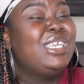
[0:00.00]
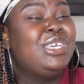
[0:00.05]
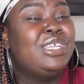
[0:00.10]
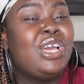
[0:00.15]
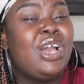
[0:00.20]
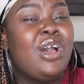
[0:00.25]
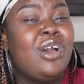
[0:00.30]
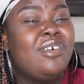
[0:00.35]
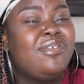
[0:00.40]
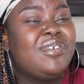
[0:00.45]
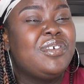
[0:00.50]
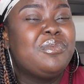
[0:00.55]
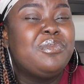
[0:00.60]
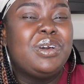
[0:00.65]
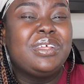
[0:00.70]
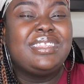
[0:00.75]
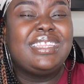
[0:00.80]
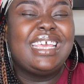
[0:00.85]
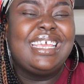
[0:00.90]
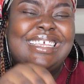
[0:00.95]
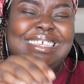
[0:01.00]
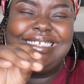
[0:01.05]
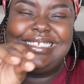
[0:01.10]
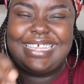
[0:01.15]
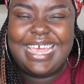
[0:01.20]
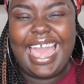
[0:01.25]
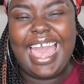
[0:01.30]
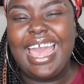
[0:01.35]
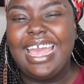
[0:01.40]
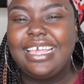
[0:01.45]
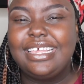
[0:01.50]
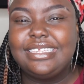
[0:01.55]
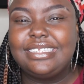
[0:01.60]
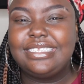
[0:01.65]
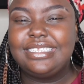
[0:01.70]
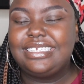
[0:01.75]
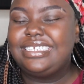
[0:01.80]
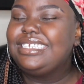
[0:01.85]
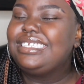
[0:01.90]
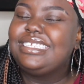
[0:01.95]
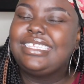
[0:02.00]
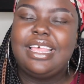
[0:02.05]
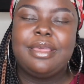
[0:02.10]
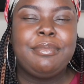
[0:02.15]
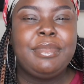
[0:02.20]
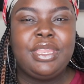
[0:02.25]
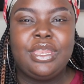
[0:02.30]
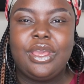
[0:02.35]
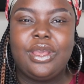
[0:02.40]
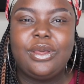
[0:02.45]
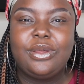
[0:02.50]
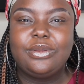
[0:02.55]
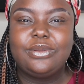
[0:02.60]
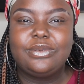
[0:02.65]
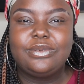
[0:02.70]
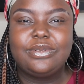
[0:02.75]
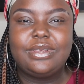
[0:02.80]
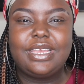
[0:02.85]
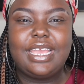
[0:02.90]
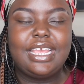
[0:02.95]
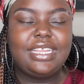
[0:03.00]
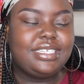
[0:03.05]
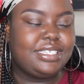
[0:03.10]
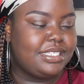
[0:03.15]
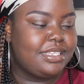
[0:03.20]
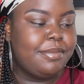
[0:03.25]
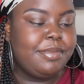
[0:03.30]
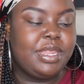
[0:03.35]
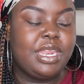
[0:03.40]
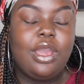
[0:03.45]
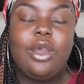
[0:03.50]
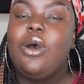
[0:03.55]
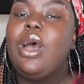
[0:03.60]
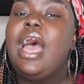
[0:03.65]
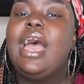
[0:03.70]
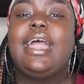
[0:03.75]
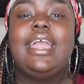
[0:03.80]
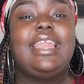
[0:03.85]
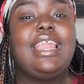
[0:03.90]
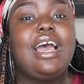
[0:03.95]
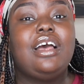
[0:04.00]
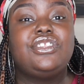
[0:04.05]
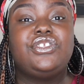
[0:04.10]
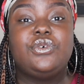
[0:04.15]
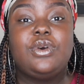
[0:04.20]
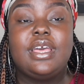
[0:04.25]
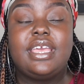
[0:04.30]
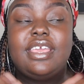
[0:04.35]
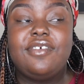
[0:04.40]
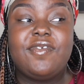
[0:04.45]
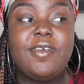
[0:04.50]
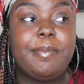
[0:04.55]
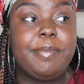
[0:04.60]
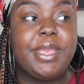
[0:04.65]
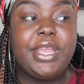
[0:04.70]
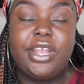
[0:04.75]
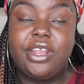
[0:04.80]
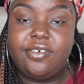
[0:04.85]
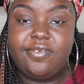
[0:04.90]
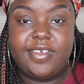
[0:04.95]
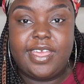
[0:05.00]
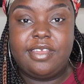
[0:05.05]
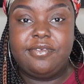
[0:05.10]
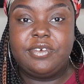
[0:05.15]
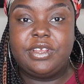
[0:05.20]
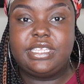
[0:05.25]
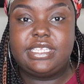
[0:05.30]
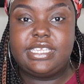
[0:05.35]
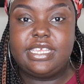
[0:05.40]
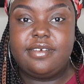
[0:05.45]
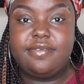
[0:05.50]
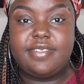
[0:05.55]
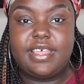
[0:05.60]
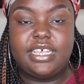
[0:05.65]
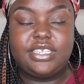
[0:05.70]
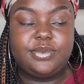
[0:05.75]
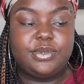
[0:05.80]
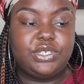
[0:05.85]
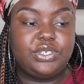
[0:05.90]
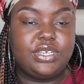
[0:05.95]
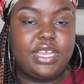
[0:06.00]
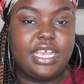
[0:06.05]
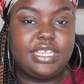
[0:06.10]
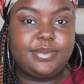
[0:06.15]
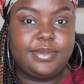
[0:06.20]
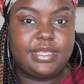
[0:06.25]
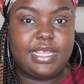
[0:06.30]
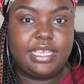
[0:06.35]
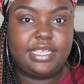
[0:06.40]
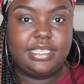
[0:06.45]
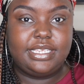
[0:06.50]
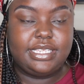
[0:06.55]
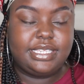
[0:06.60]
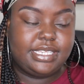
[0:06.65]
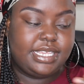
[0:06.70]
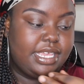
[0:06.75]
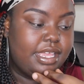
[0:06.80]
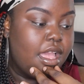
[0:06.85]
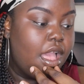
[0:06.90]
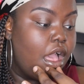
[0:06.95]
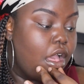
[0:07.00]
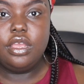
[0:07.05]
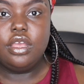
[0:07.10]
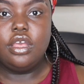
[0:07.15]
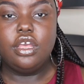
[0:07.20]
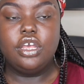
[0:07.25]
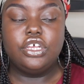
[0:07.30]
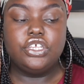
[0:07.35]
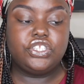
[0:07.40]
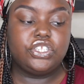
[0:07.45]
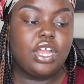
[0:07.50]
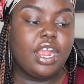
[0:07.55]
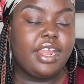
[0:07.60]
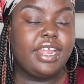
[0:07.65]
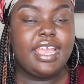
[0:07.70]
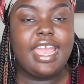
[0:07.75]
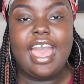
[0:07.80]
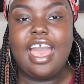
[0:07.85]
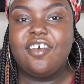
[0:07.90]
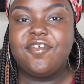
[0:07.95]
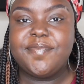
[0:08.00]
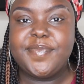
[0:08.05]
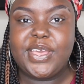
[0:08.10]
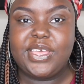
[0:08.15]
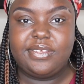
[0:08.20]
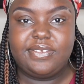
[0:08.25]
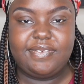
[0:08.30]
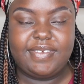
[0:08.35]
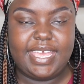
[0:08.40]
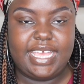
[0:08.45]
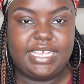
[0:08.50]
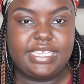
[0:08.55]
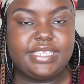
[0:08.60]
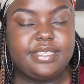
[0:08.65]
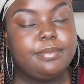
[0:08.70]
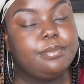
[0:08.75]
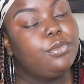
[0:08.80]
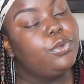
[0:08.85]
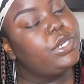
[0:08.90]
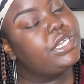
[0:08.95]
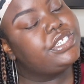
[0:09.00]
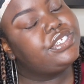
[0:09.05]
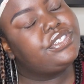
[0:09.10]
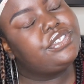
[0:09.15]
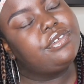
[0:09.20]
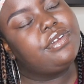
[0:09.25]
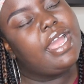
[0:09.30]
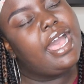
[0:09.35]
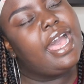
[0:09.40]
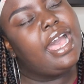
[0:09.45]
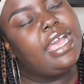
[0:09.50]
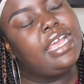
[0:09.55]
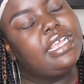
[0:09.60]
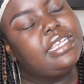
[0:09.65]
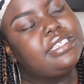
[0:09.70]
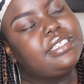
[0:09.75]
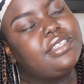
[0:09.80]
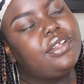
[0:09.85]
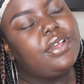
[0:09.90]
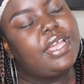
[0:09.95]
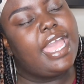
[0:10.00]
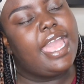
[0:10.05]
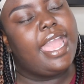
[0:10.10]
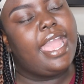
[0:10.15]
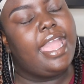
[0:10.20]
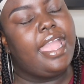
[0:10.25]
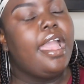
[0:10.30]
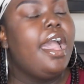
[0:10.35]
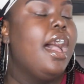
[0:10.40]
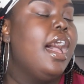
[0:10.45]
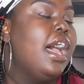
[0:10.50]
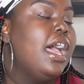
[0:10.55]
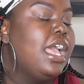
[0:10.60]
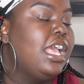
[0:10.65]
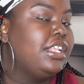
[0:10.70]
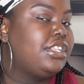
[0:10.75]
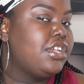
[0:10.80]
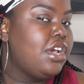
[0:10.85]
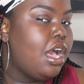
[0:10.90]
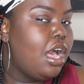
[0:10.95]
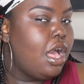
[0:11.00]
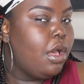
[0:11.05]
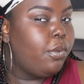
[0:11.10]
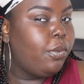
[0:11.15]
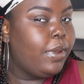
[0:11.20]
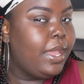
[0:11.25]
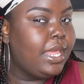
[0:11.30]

you know, if you want the exacts, just let me know. Okay, just let me know. And I'll do an even bigger favorites if that's what you guys would like to see. So I already have my face moisturized, okay? It's all